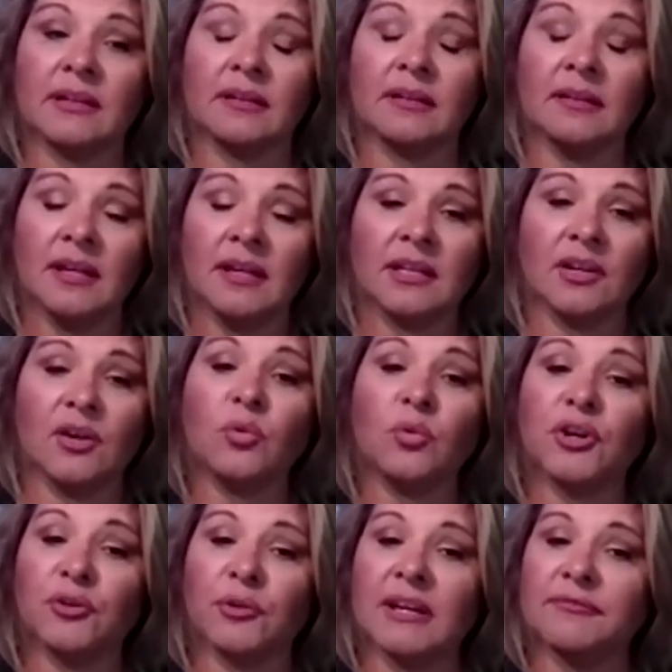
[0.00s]
And,
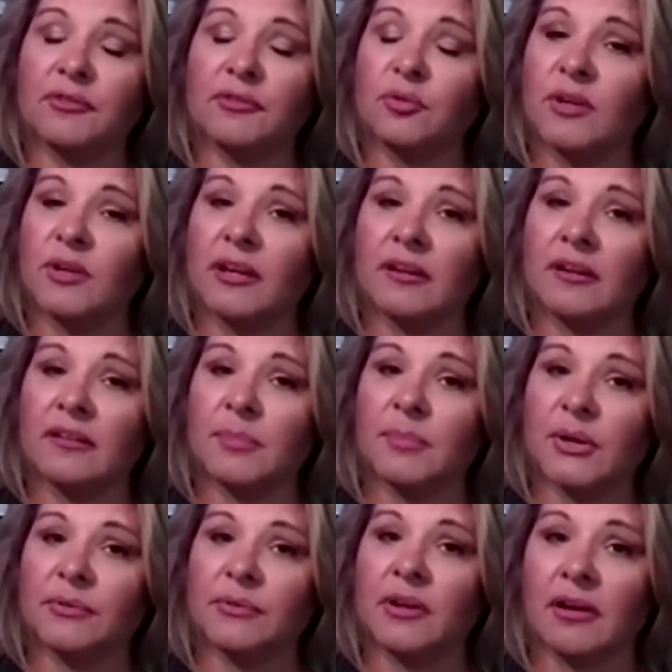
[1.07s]
we're grateful. We are
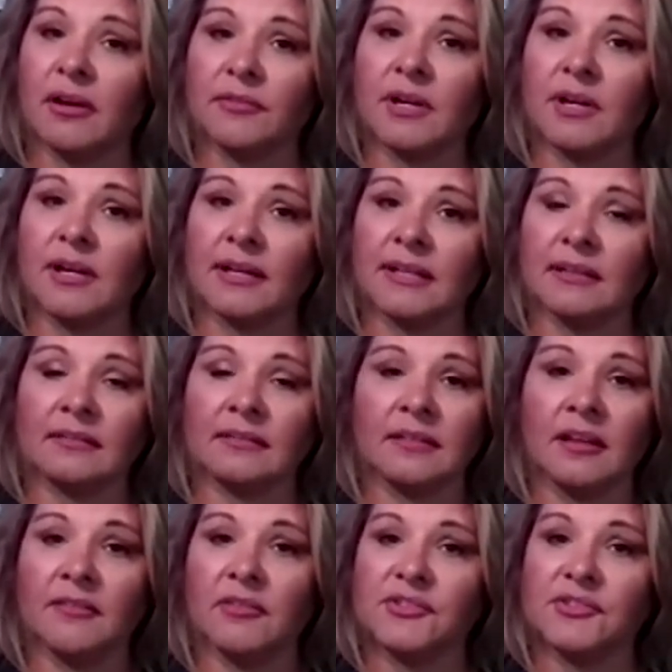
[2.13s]
about Hard Rock and
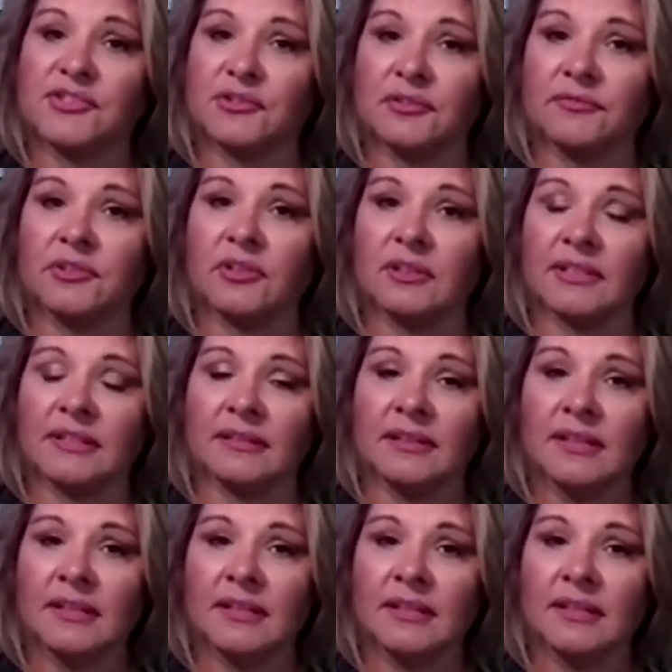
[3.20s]
love all, serve all. And,